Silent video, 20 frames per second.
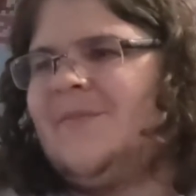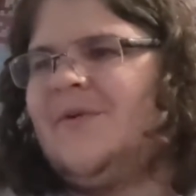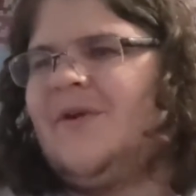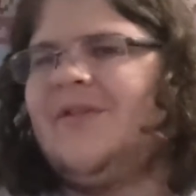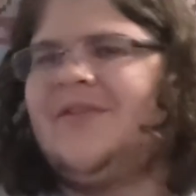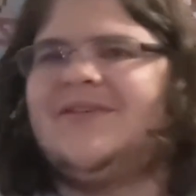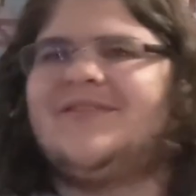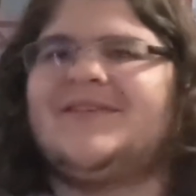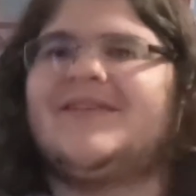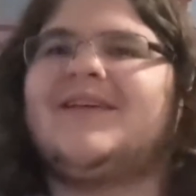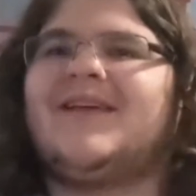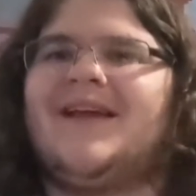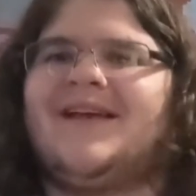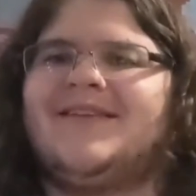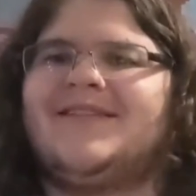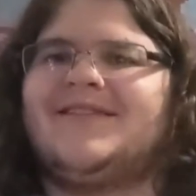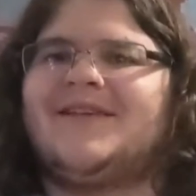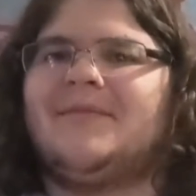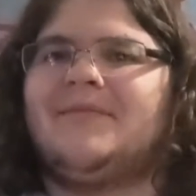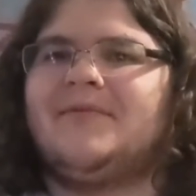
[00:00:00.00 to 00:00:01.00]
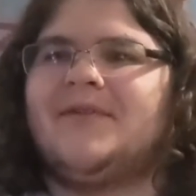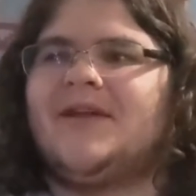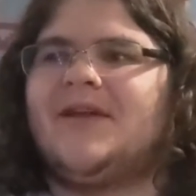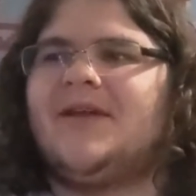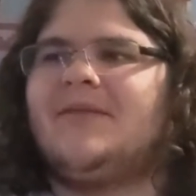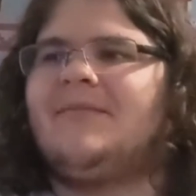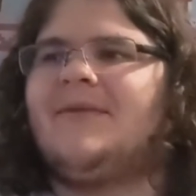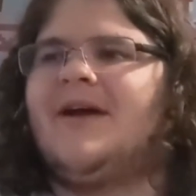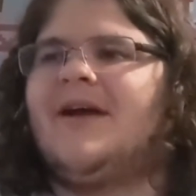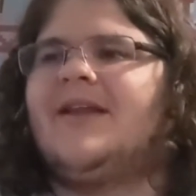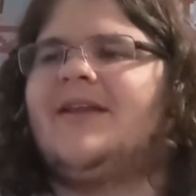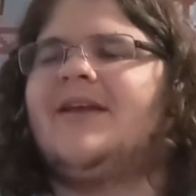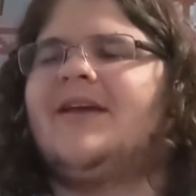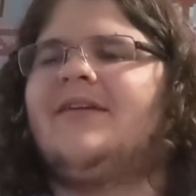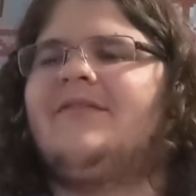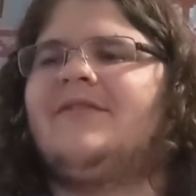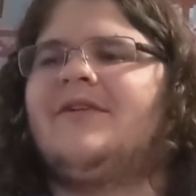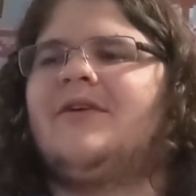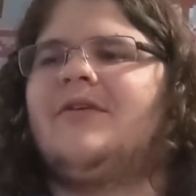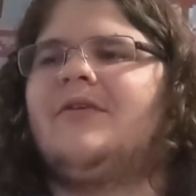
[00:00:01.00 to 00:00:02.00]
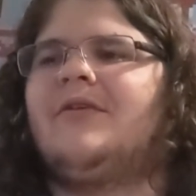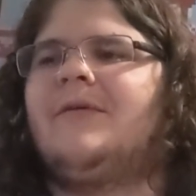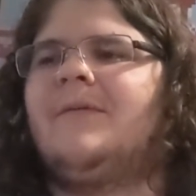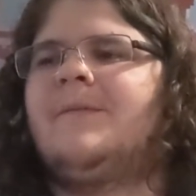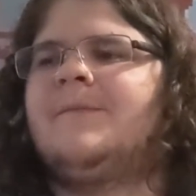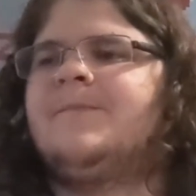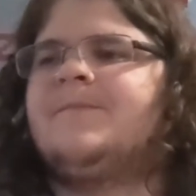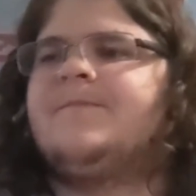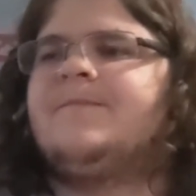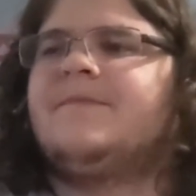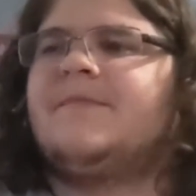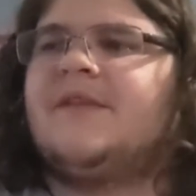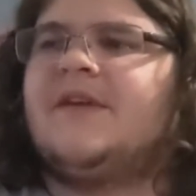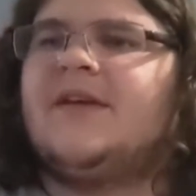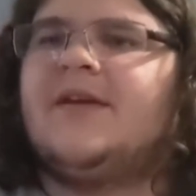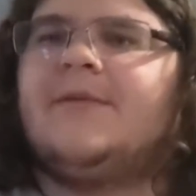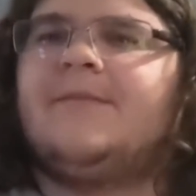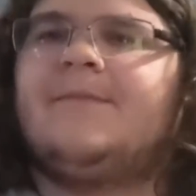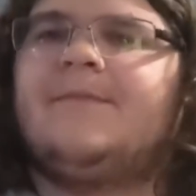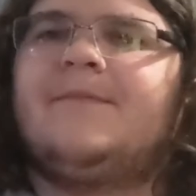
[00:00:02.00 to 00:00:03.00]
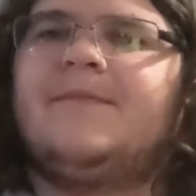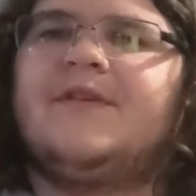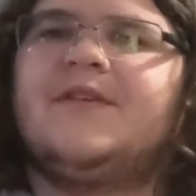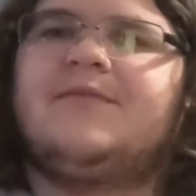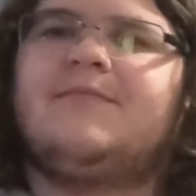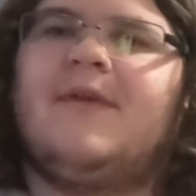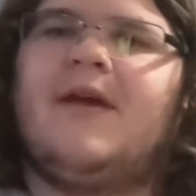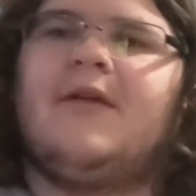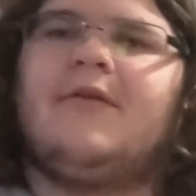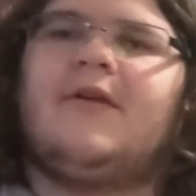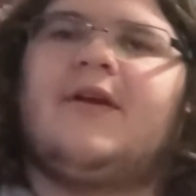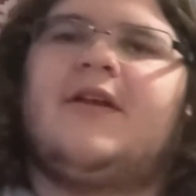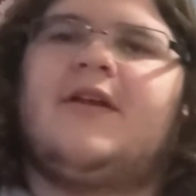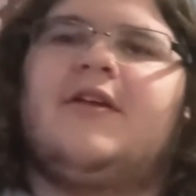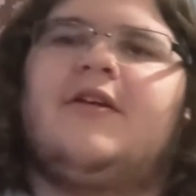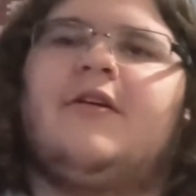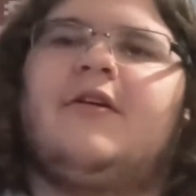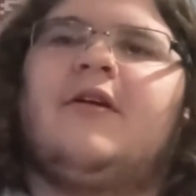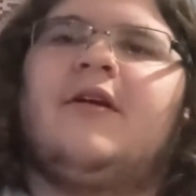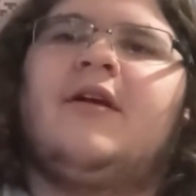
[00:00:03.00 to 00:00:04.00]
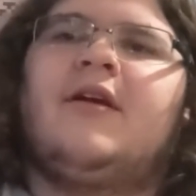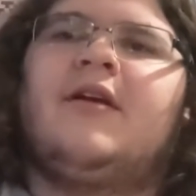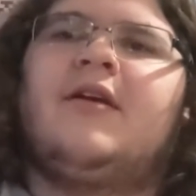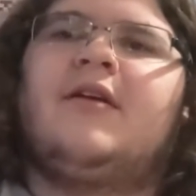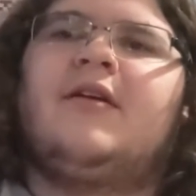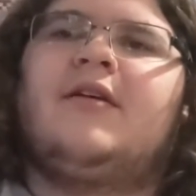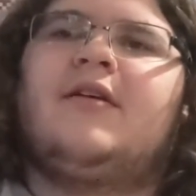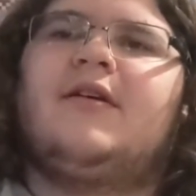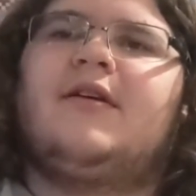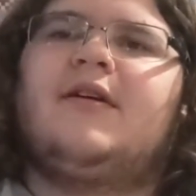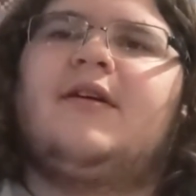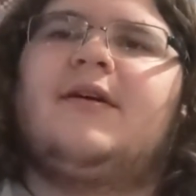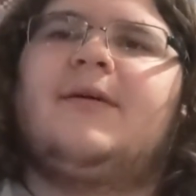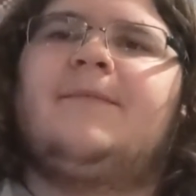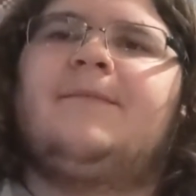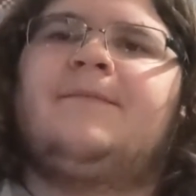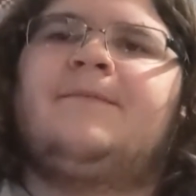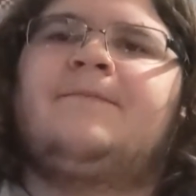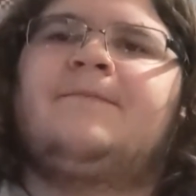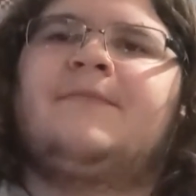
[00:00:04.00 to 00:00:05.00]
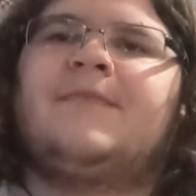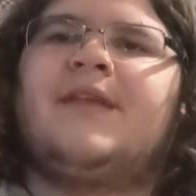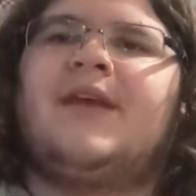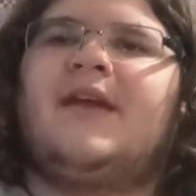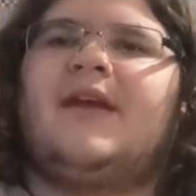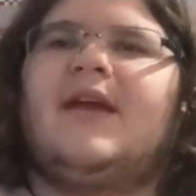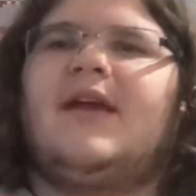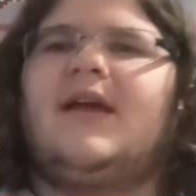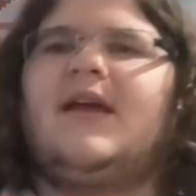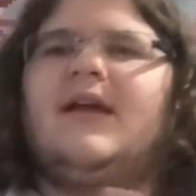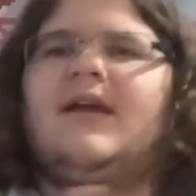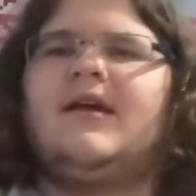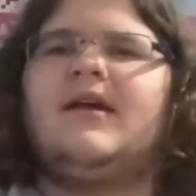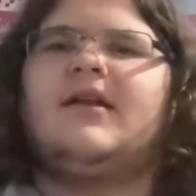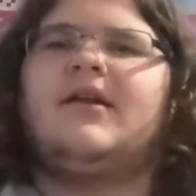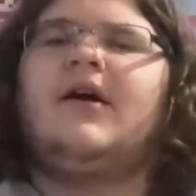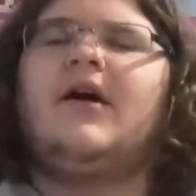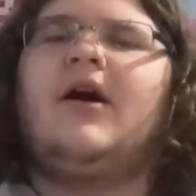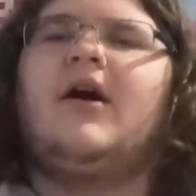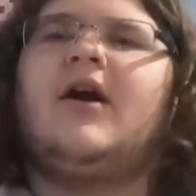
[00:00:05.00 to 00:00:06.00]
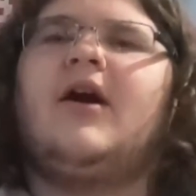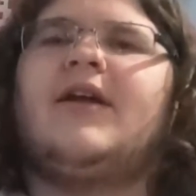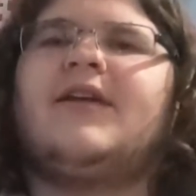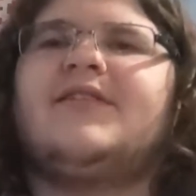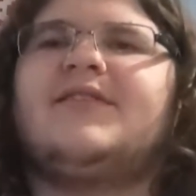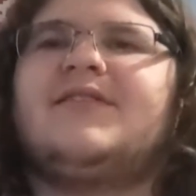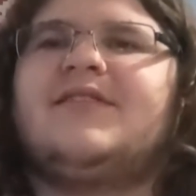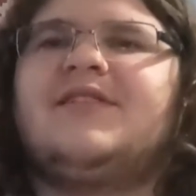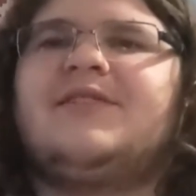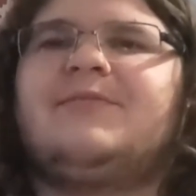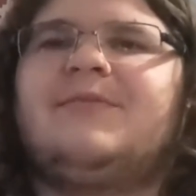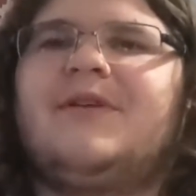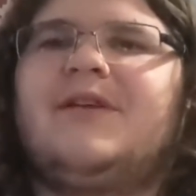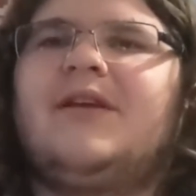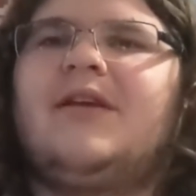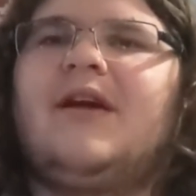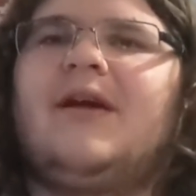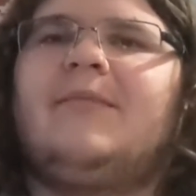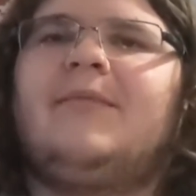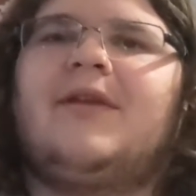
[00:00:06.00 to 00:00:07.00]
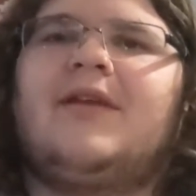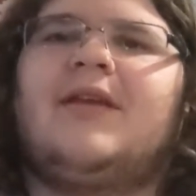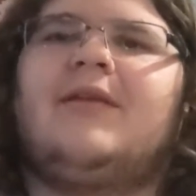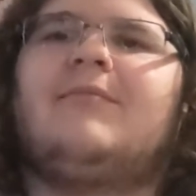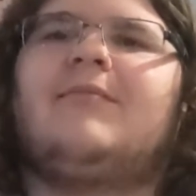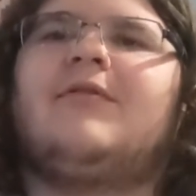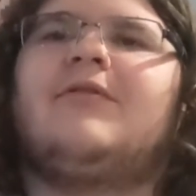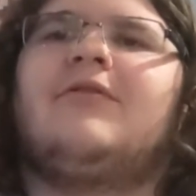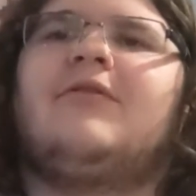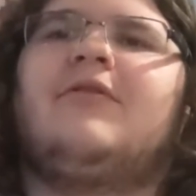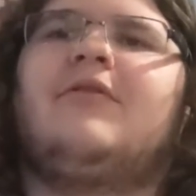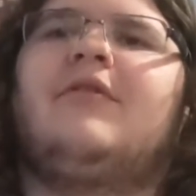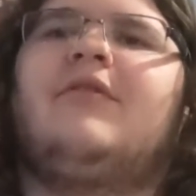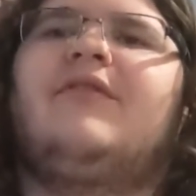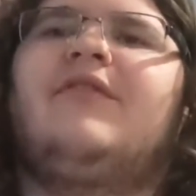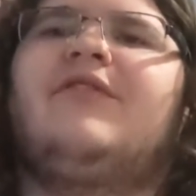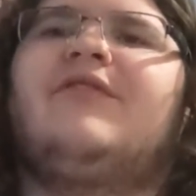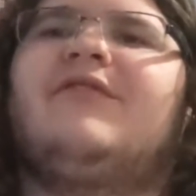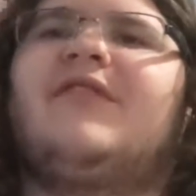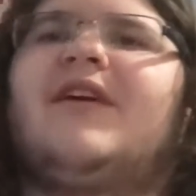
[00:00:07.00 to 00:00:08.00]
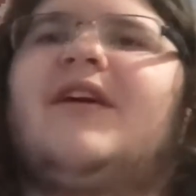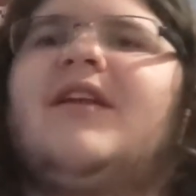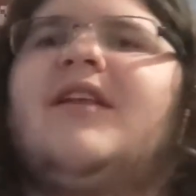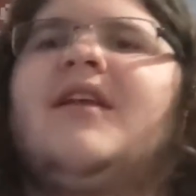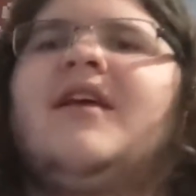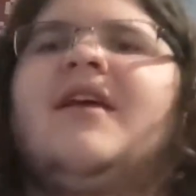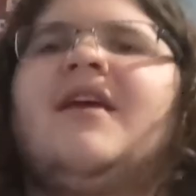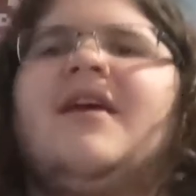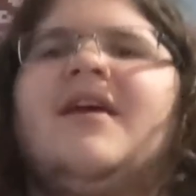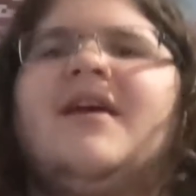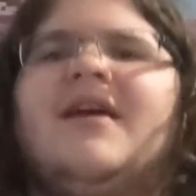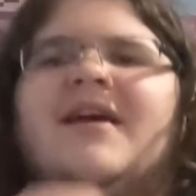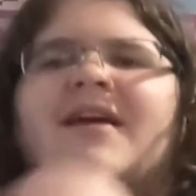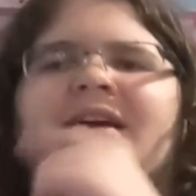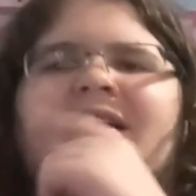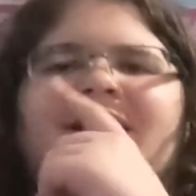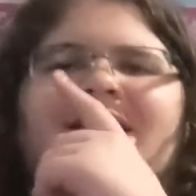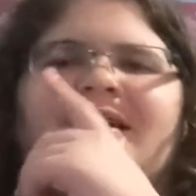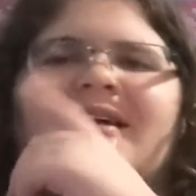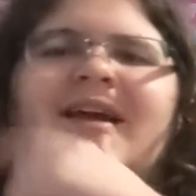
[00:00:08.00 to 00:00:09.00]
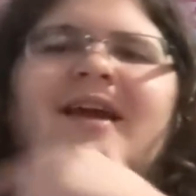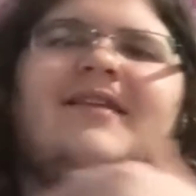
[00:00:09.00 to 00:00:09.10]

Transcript: LeBron looks like he has something in mind of a goal. Uh, this man right here. Um, and honestly speaking, I'm going to keep him here the whole review, fuck it.